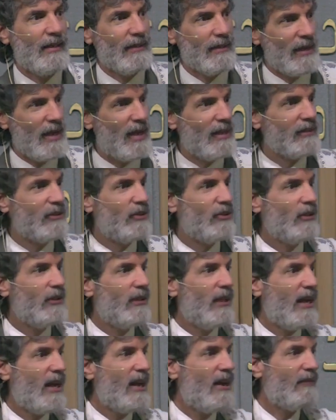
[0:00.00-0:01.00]
God
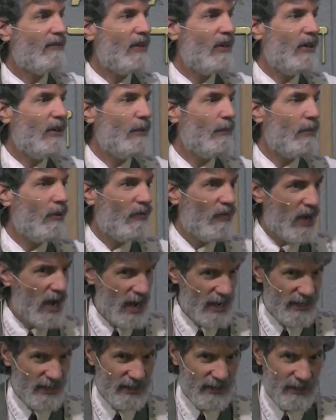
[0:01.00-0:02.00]
could have
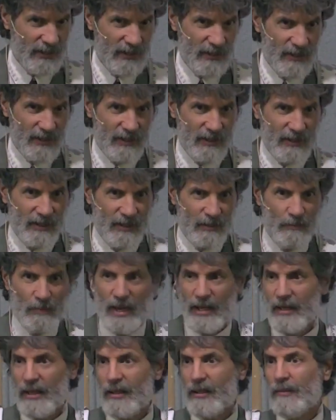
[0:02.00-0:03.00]
provided in
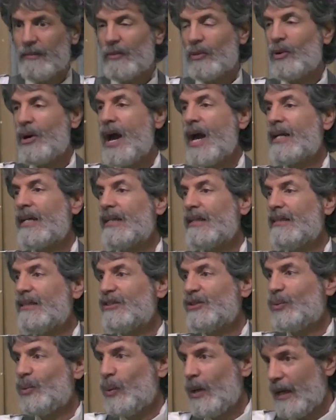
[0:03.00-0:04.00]
many
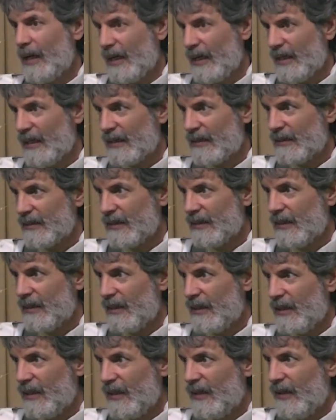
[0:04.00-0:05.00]
miraculous ways
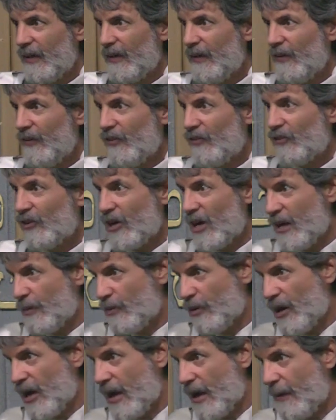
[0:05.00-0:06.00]
for
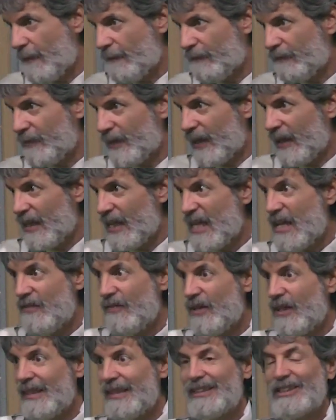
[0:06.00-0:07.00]
Abraham,
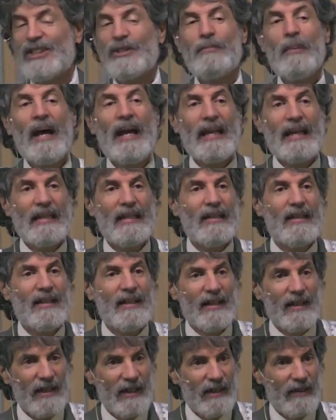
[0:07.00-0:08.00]
even in spite
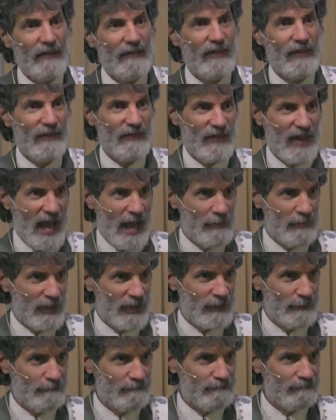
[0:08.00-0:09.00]
of the famine.